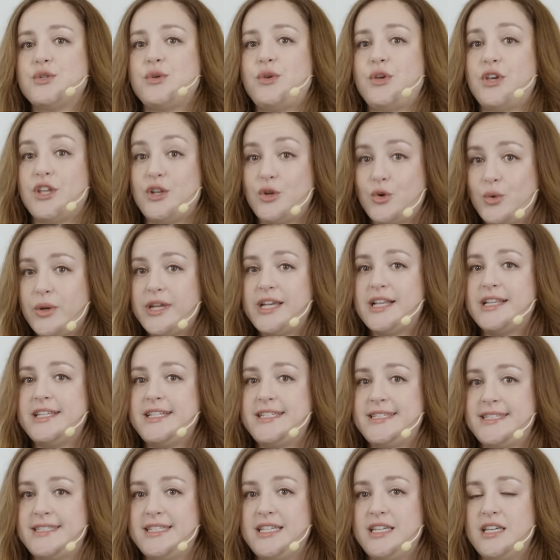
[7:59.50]
so you can quickly
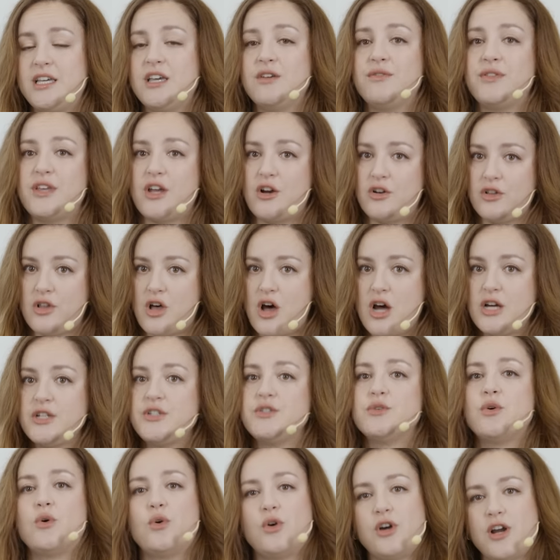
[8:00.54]
see if they are
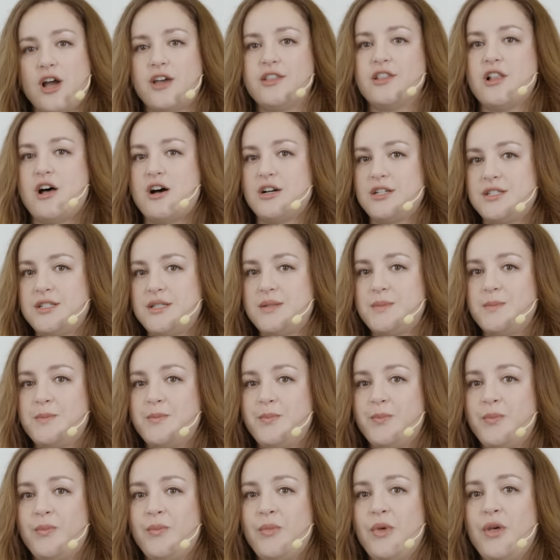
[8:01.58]
locked or unlocked.
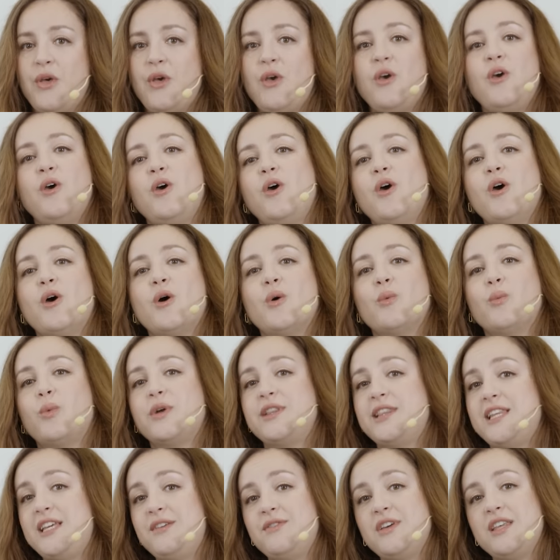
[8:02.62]

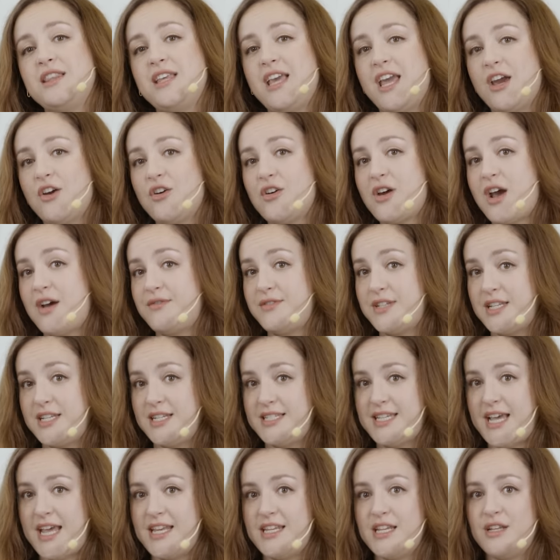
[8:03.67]
When leaving the aircraft
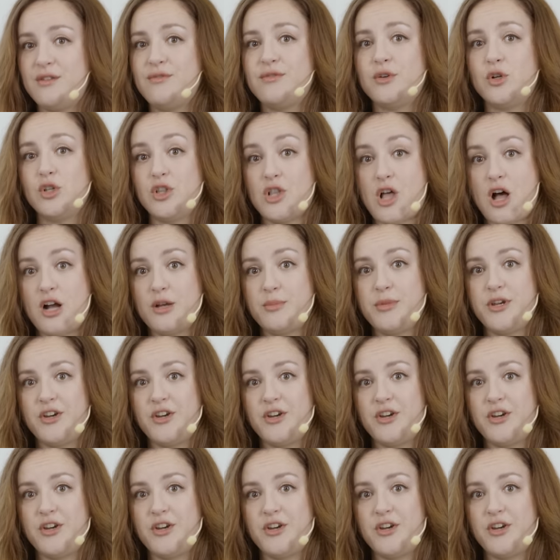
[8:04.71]
unattended for a long